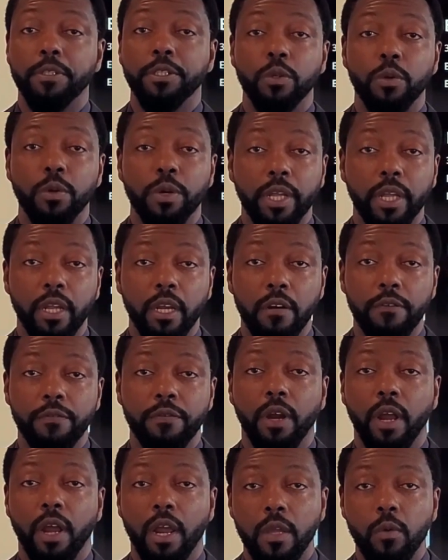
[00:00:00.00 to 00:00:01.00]
opportunity
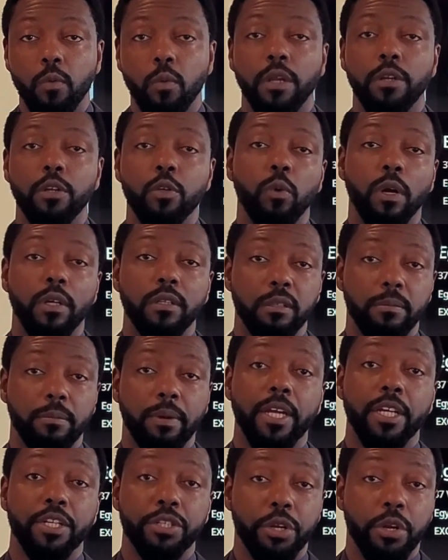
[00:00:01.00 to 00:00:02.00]
here for anyone who wants
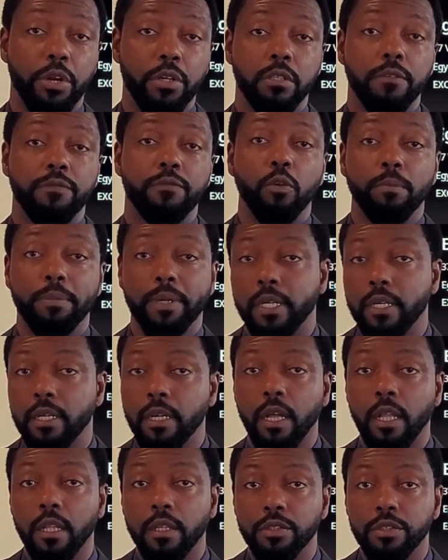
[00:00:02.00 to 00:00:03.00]
to buy shares in
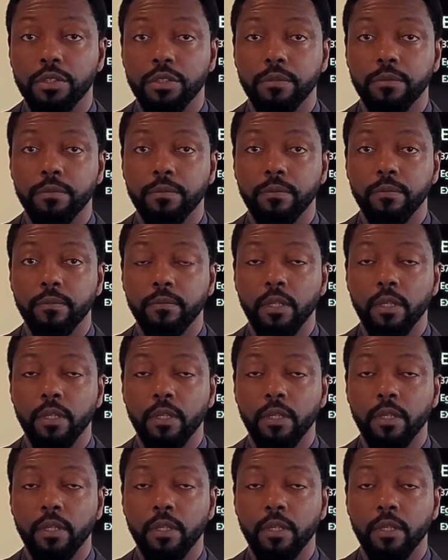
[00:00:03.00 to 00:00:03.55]
Forbidden Knowledge.